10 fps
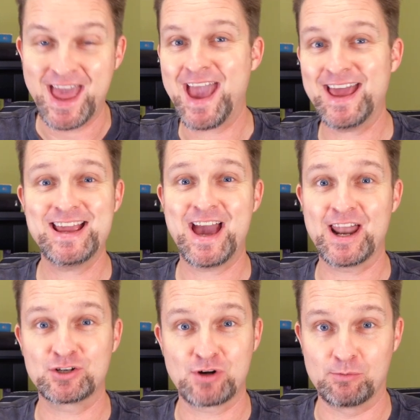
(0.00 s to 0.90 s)
any kind
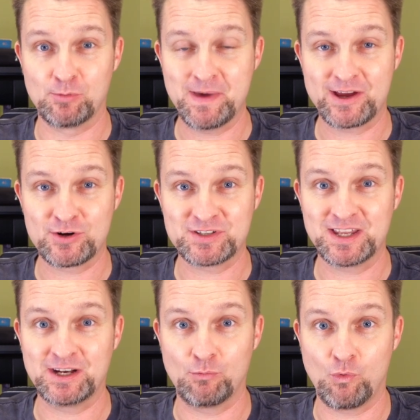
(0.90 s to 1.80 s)
of troublemakers they
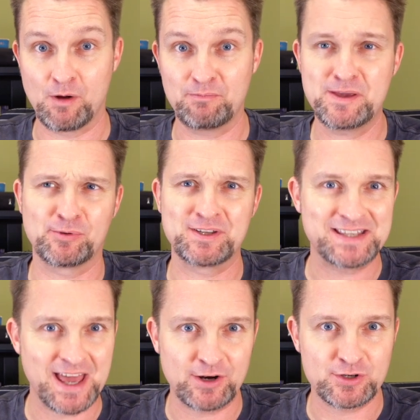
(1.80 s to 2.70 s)
didn't want, people in
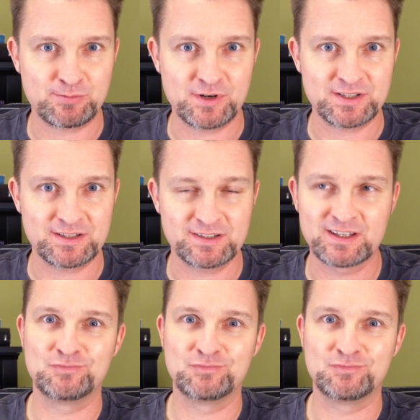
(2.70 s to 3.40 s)
debtors' prisons.